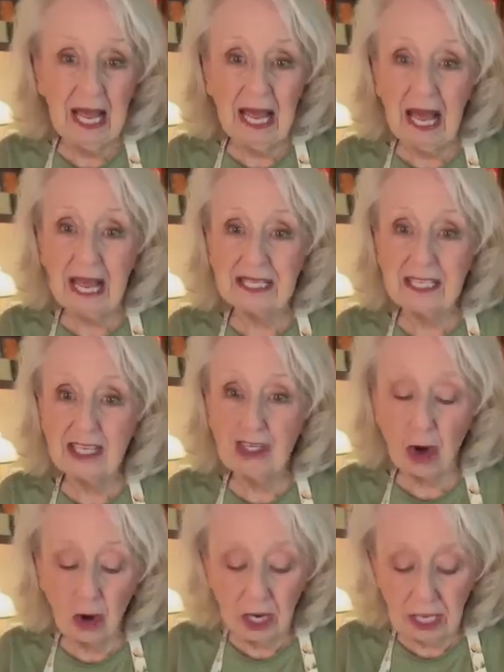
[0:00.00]
I said,
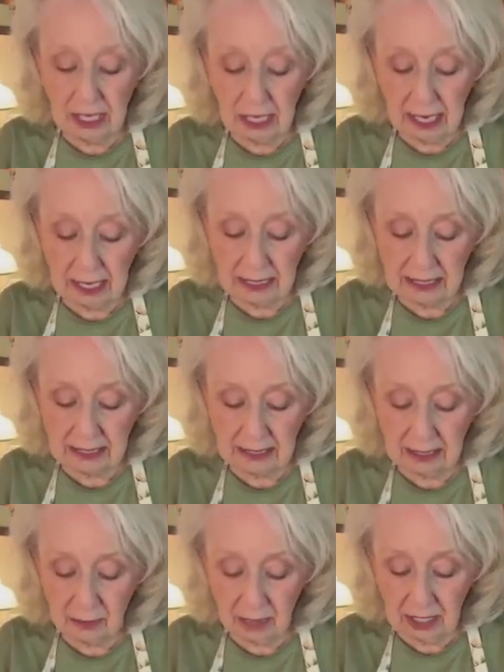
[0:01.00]
darling, I
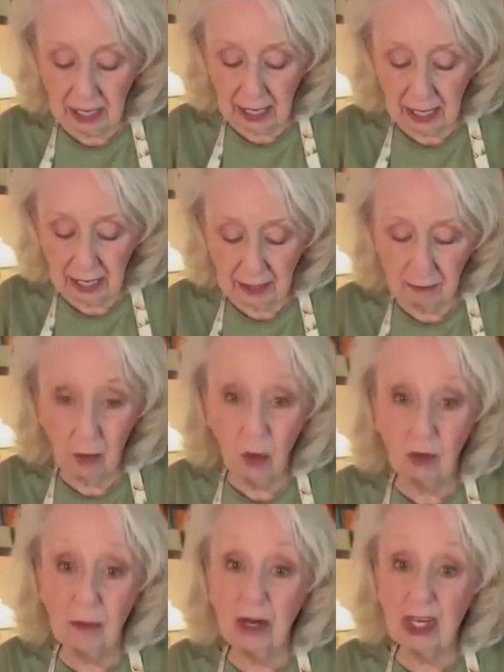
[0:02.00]
had
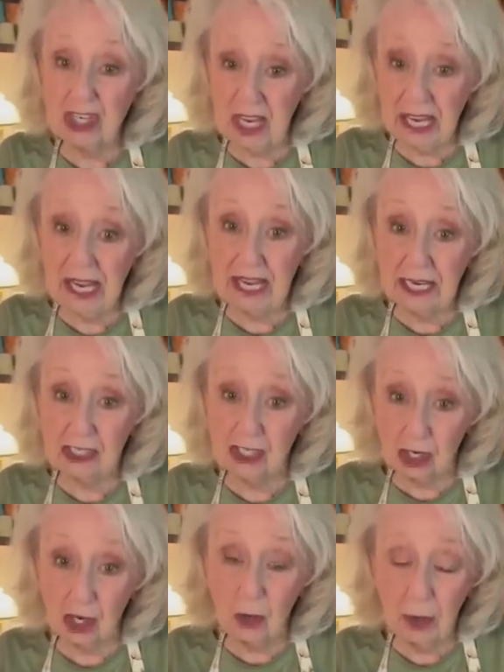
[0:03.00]
boiled a bunch of eggs to
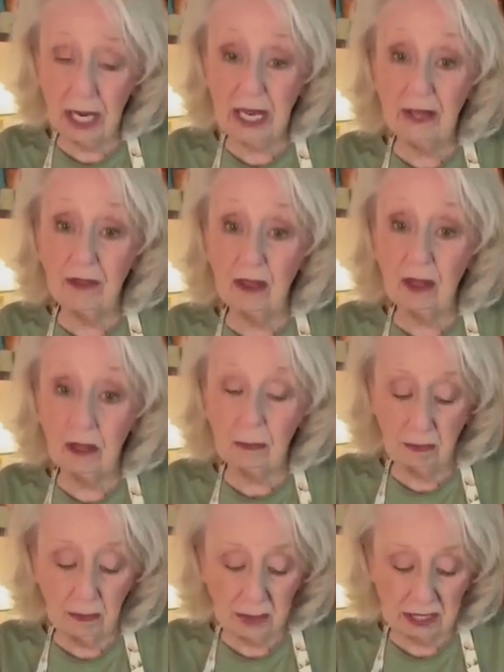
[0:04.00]
go in the
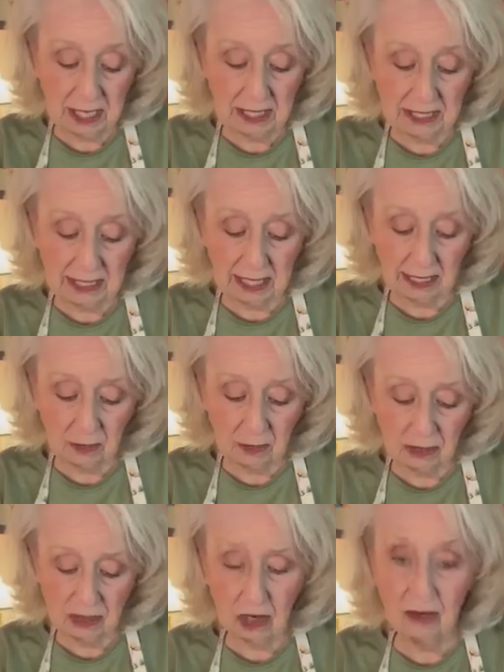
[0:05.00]
potato salad. We were
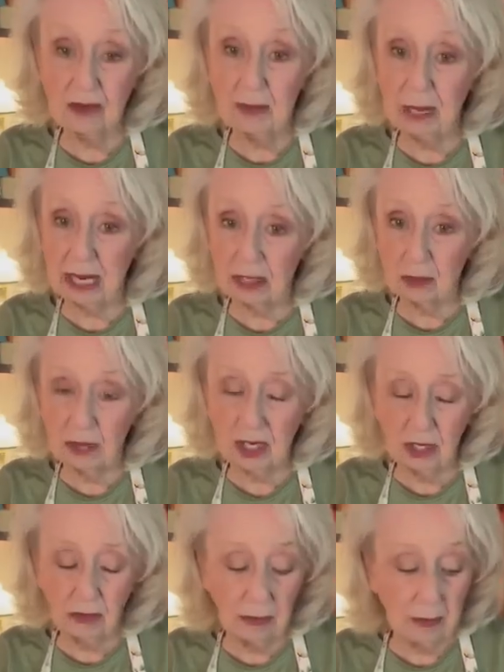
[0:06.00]
serving about
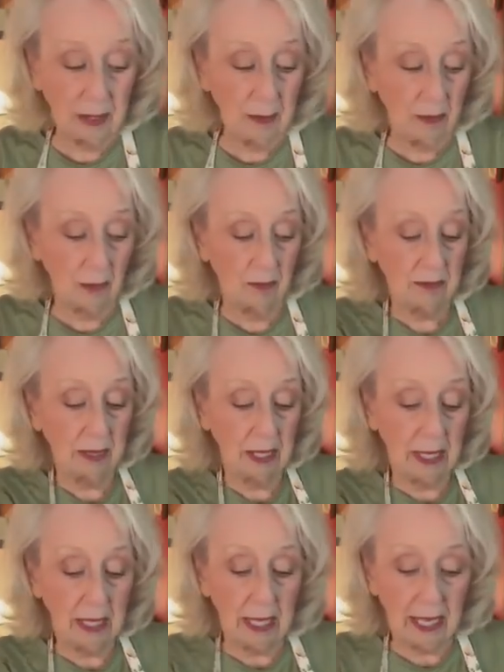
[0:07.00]
300 people,
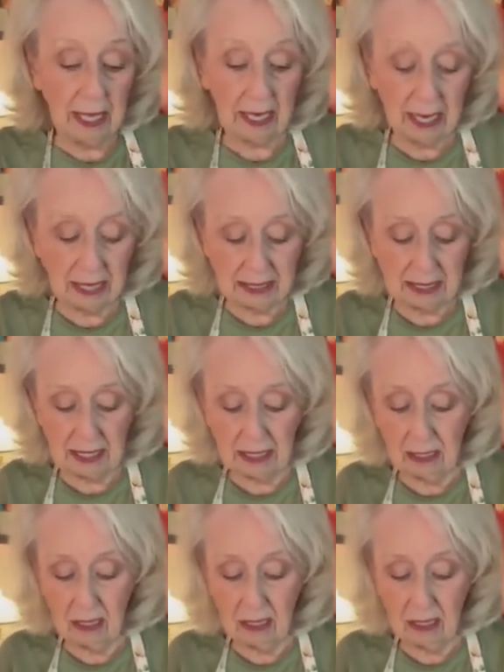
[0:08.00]
and I said,